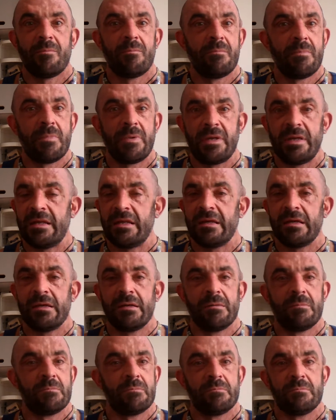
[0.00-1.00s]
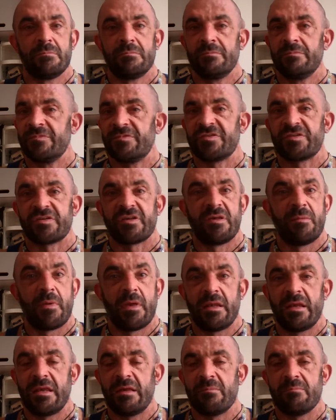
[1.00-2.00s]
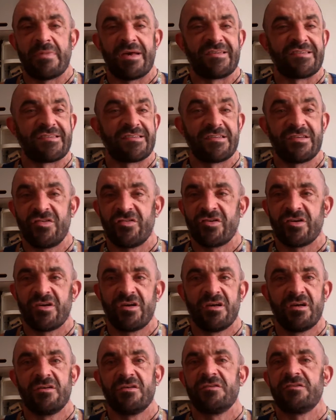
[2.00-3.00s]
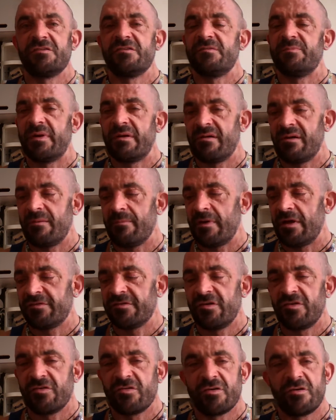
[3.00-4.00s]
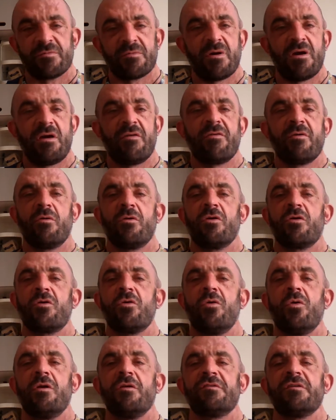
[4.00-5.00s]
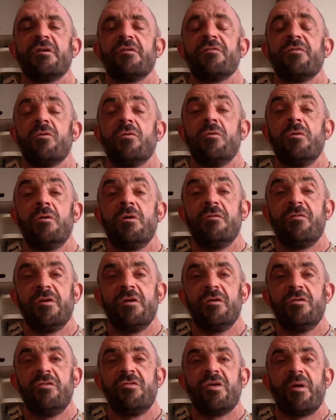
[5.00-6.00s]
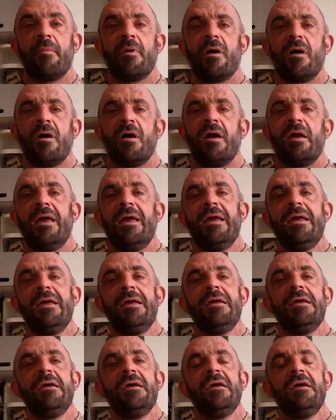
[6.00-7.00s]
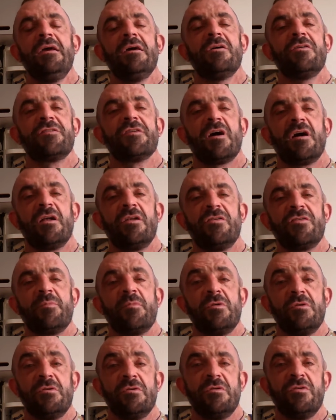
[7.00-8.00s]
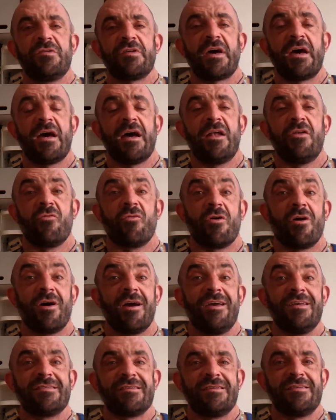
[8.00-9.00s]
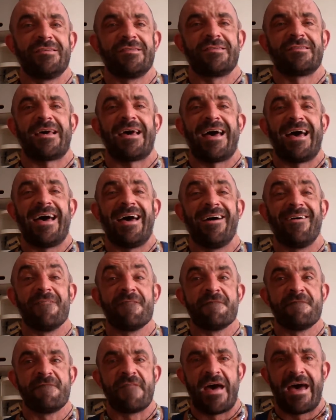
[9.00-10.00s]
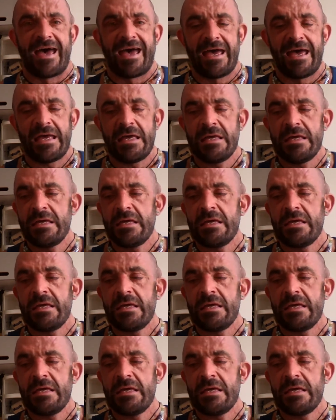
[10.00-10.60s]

mediums, community messengers, spirit messengers, whatever you want to call yourself, for all of you Gemini suns, moons, and risings out there,